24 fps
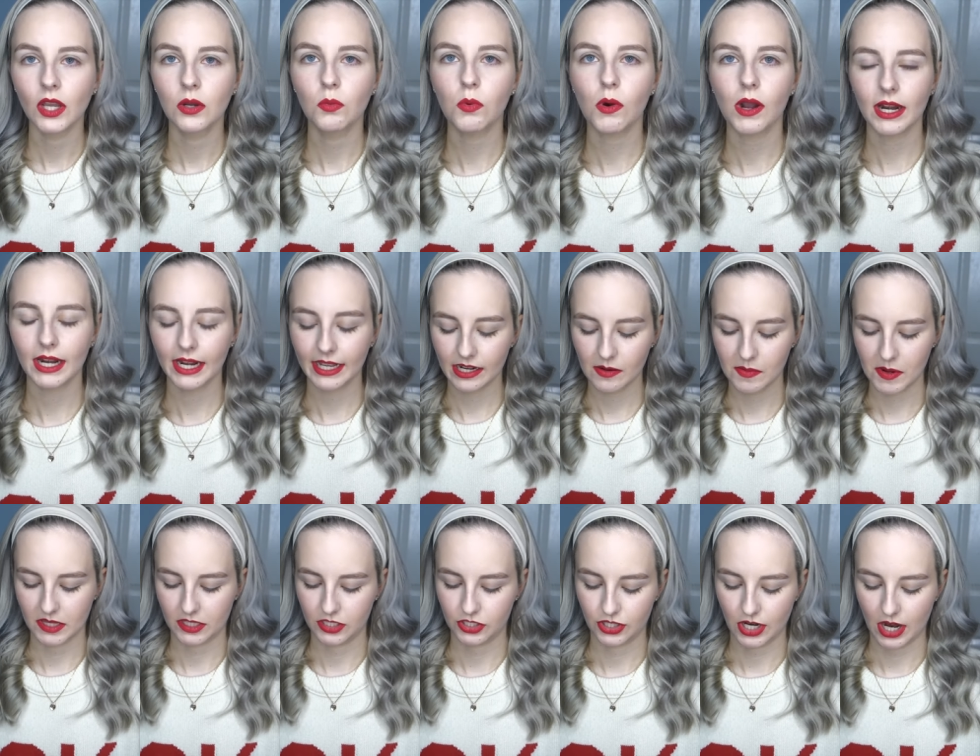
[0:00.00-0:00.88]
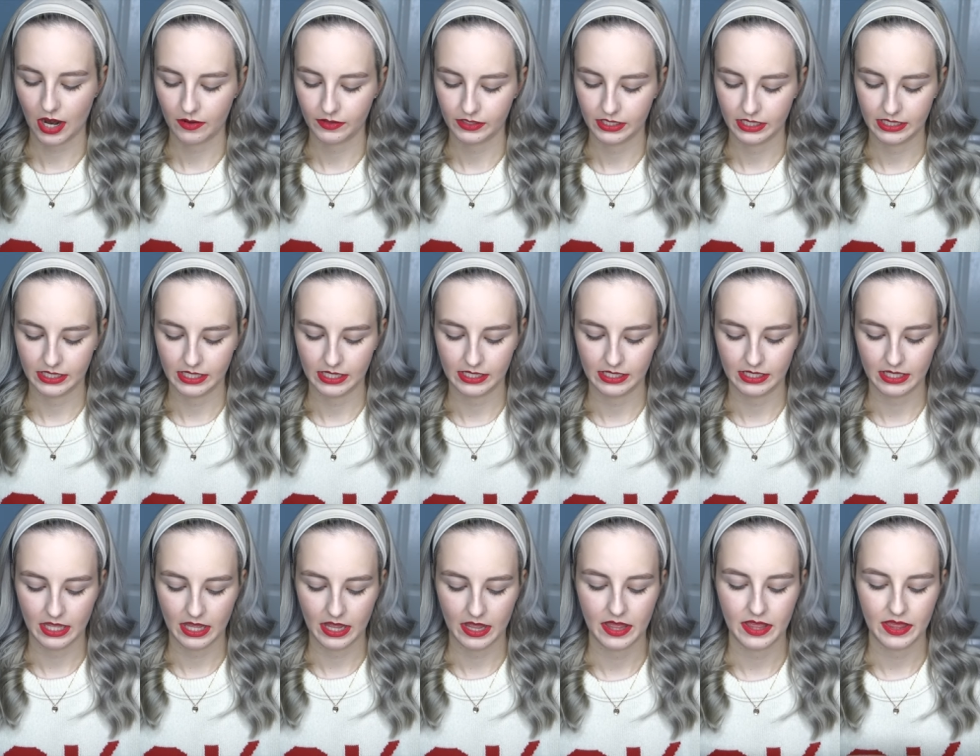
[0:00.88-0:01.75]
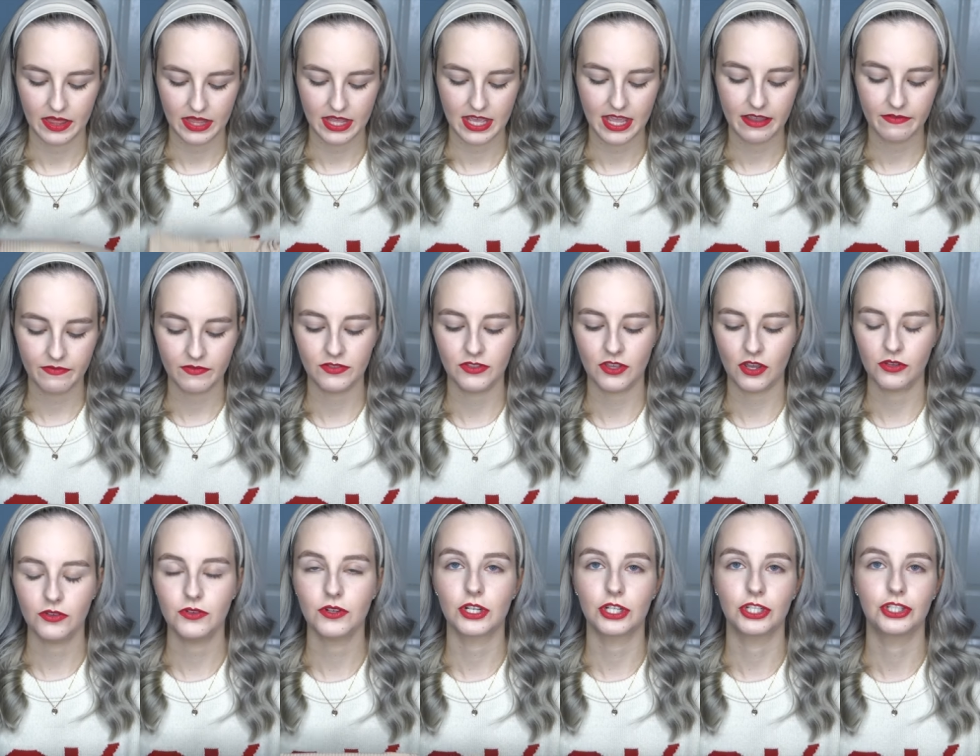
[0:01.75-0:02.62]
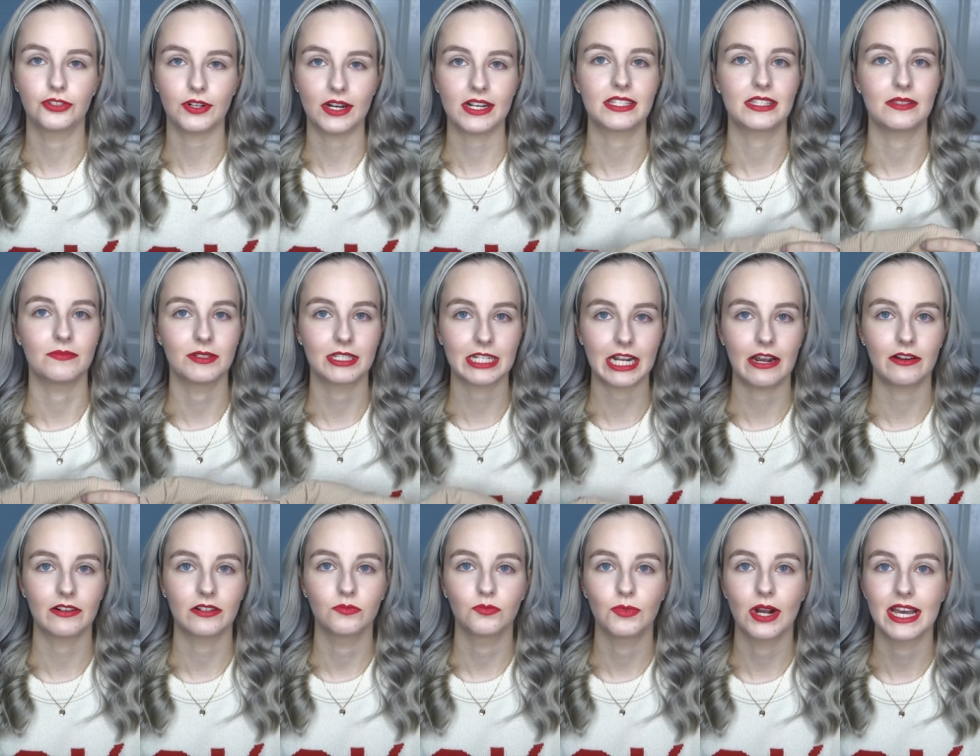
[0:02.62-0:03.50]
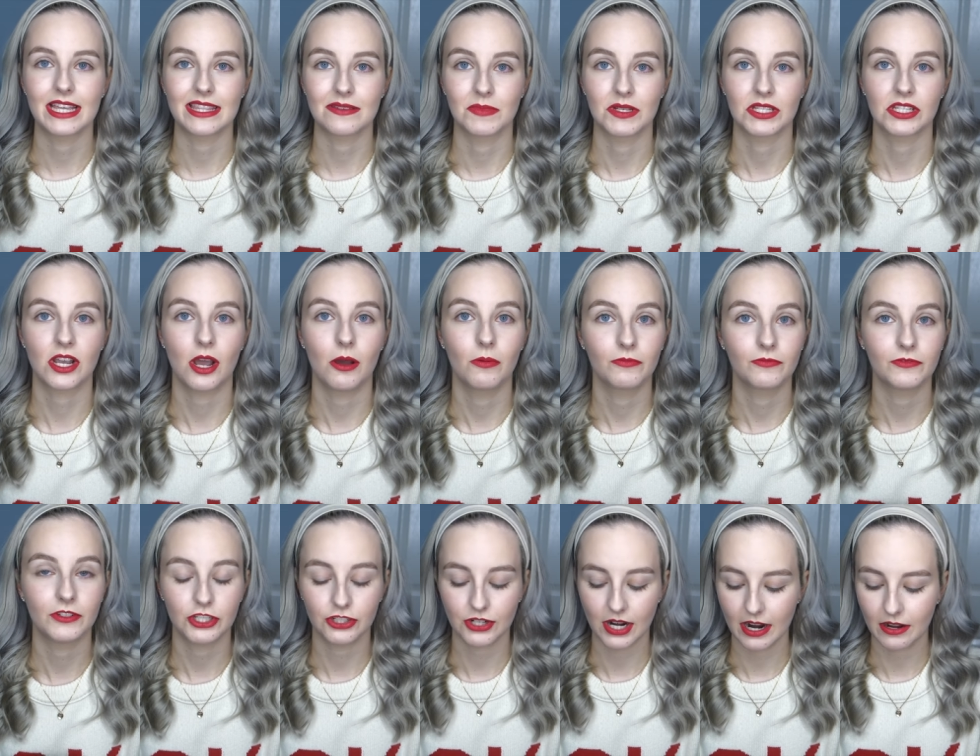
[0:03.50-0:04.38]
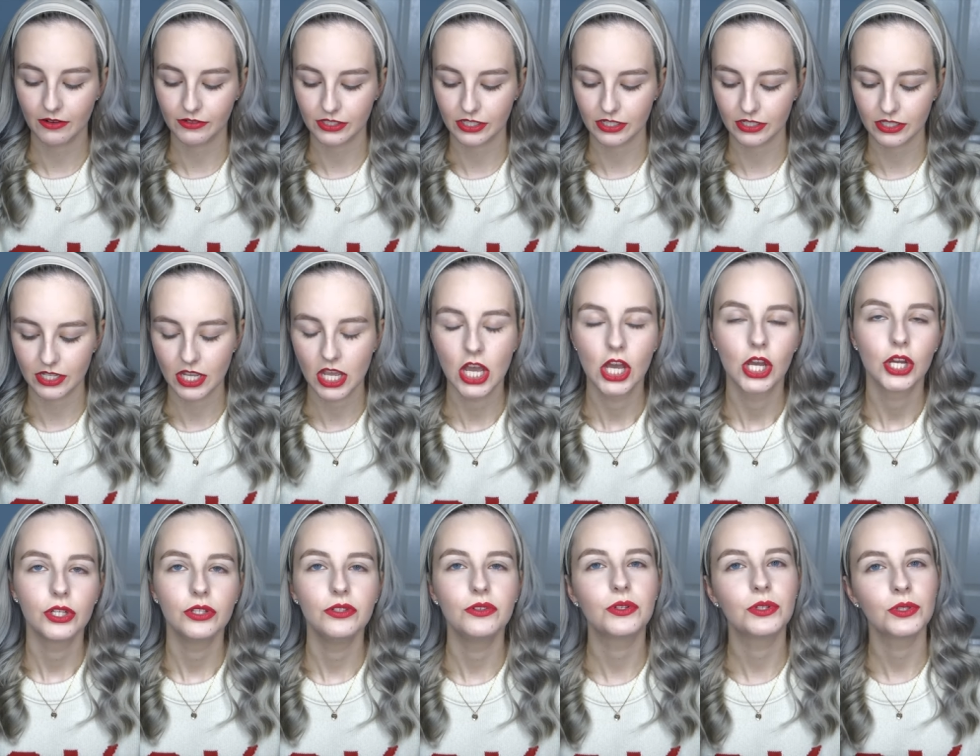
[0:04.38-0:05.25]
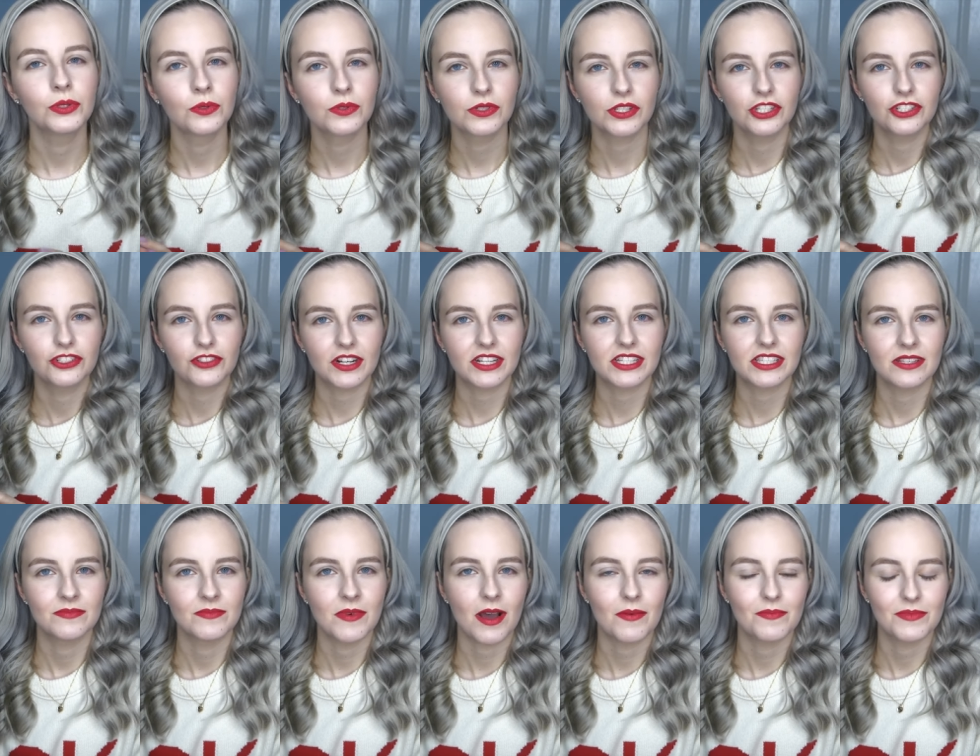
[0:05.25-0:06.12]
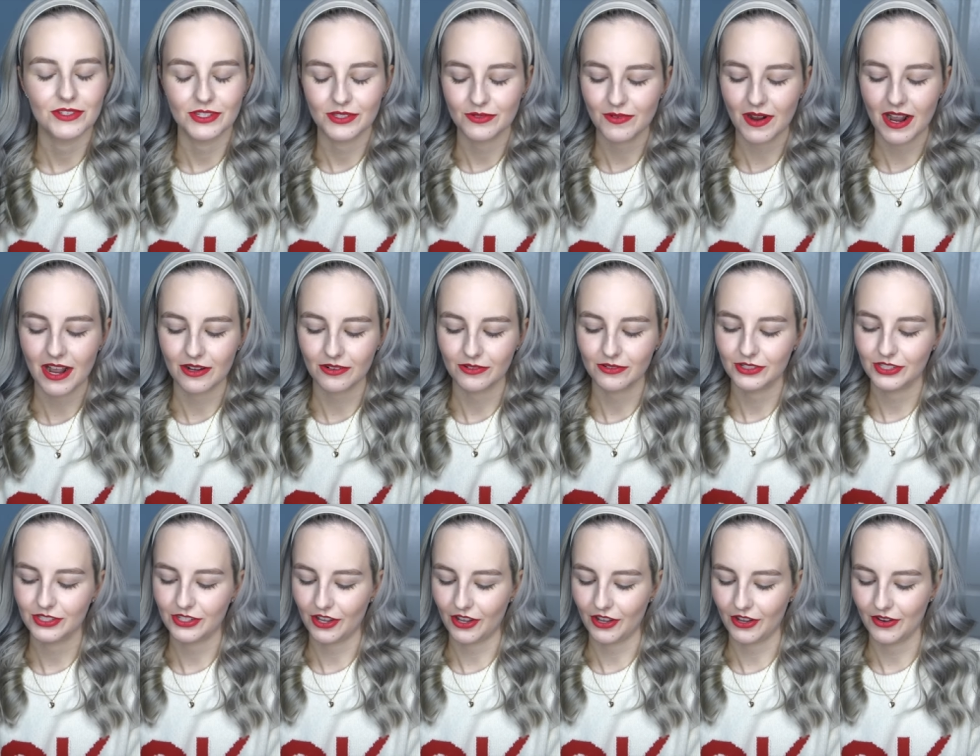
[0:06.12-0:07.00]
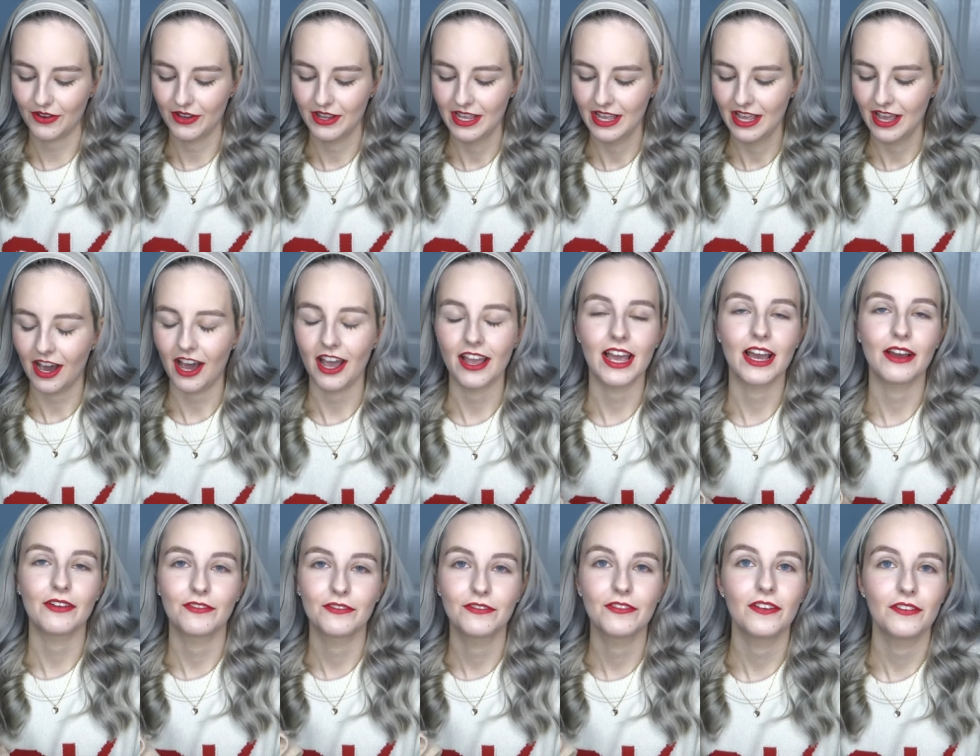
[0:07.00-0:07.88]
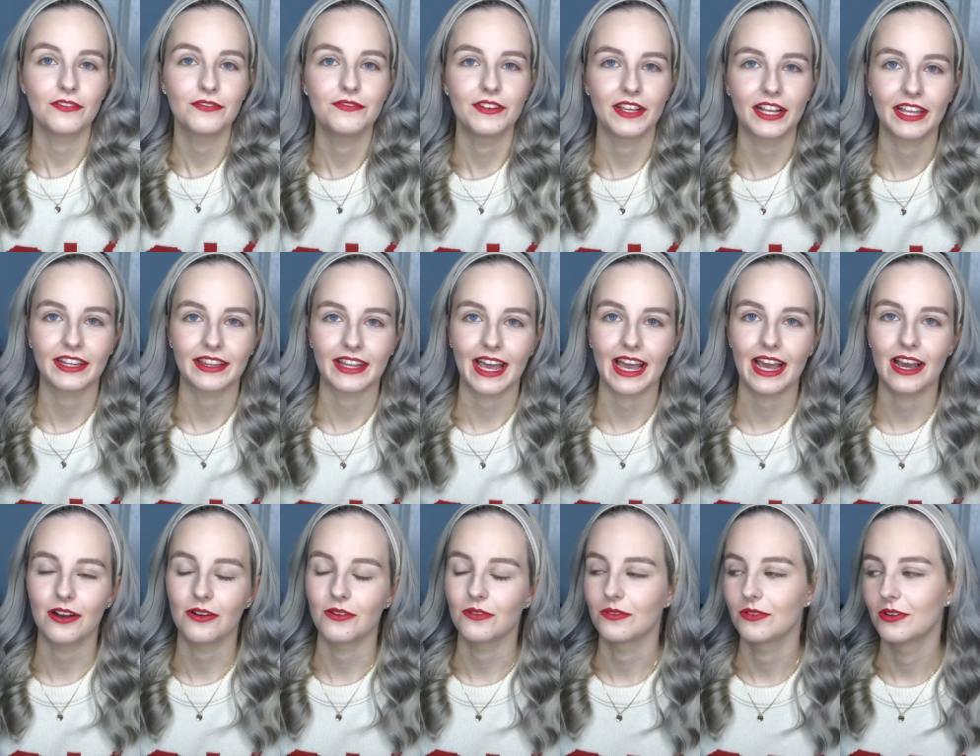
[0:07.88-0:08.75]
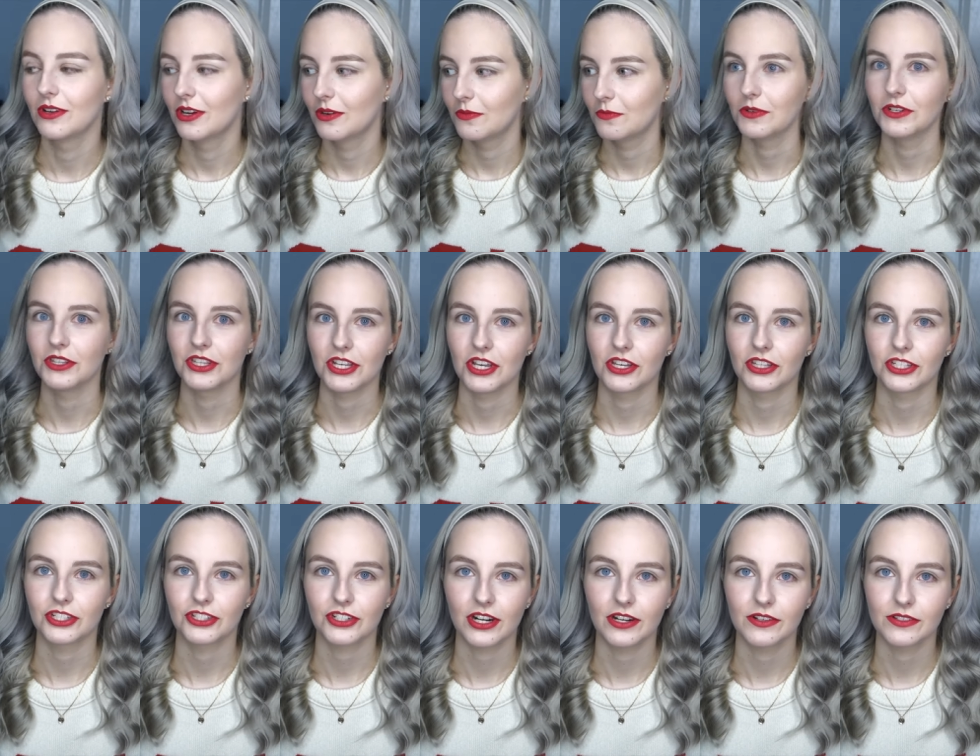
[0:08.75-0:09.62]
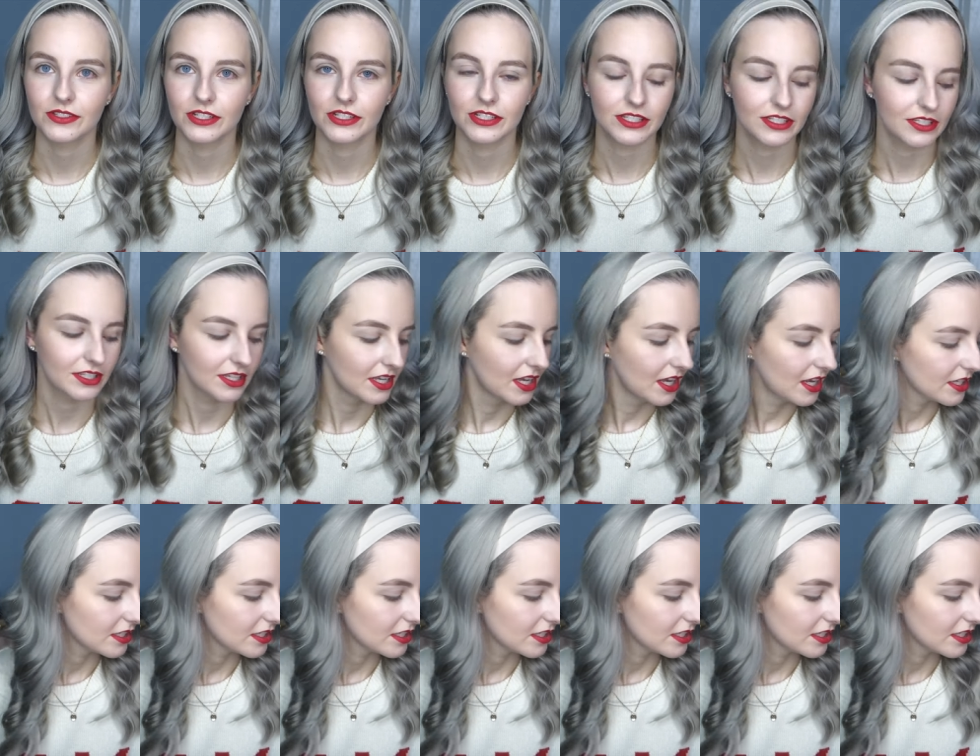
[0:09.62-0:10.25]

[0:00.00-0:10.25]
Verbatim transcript: What I like about these trousers is that even though you can dress them down and wear them as comfy trousers, you can also dress them up as well. So I have figured that out with the other trousers.